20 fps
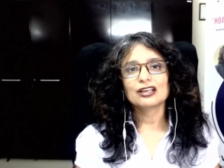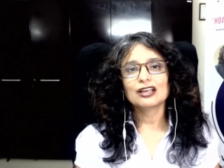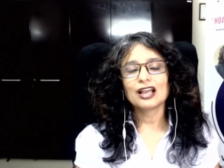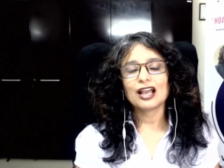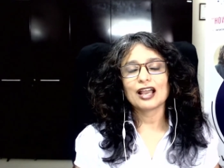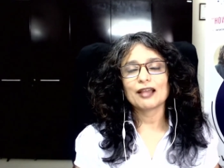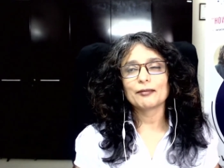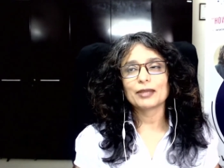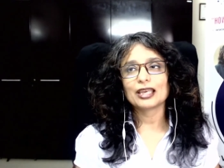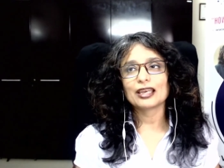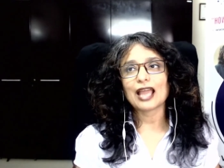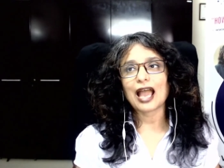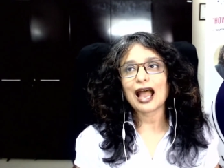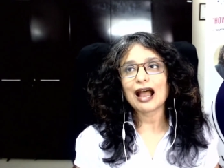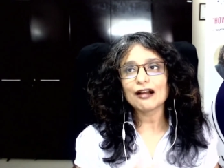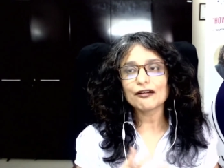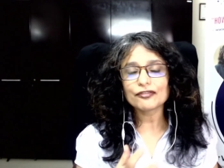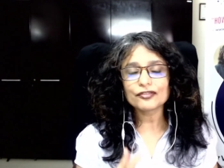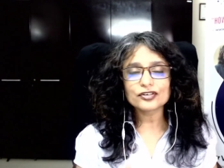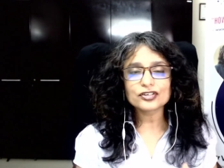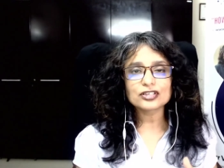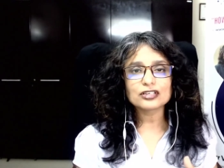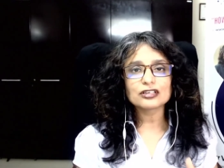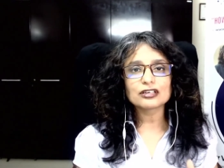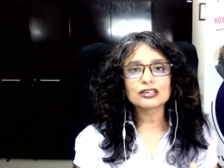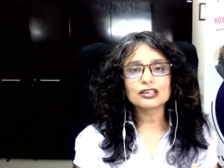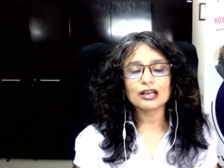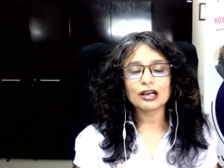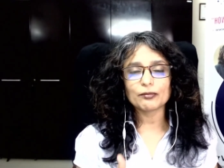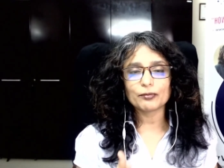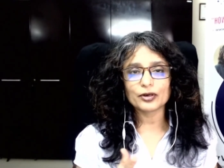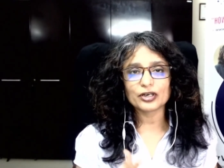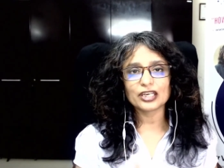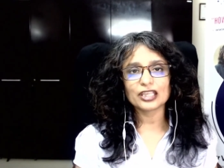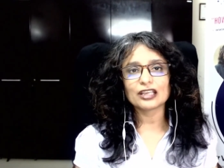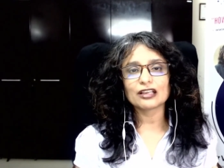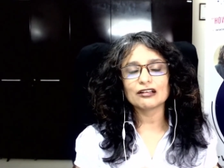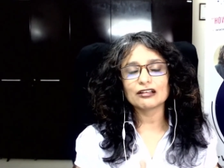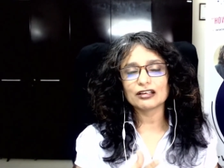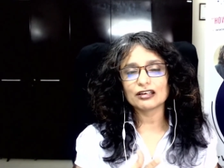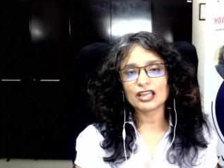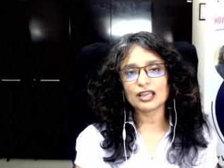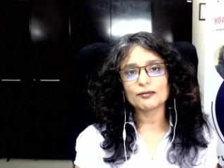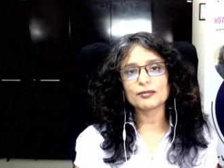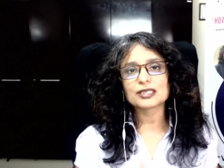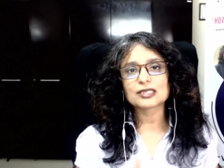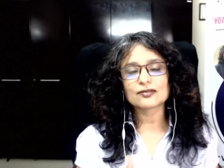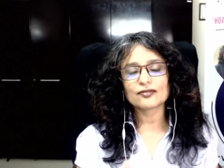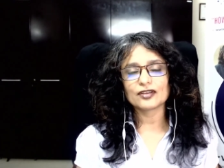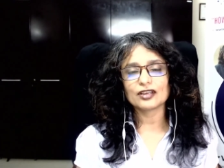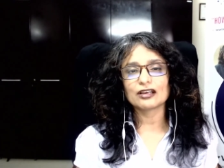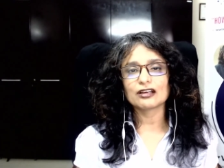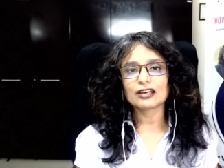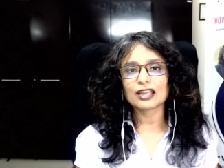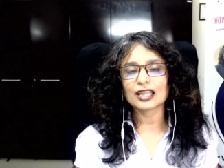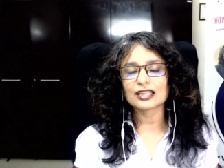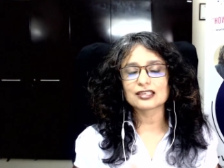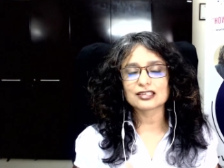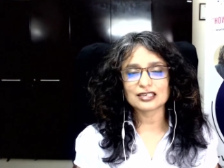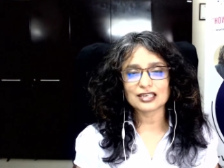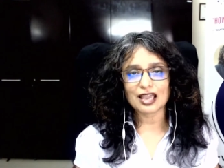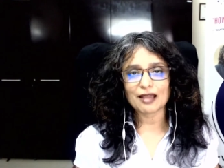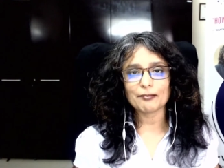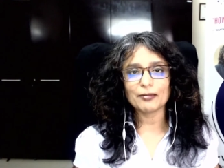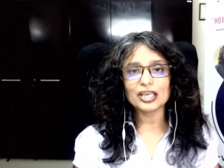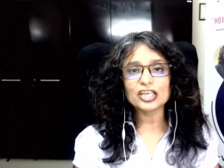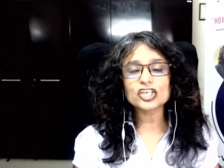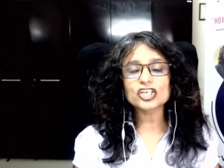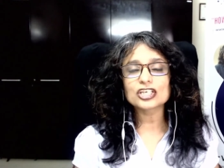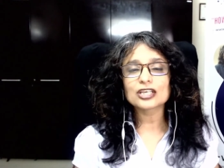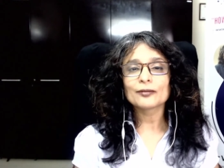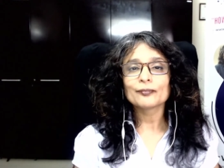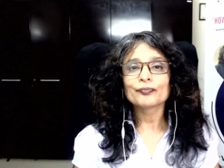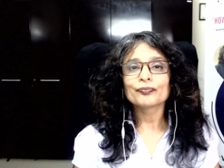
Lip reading: After a particular hemisphere gets damaged,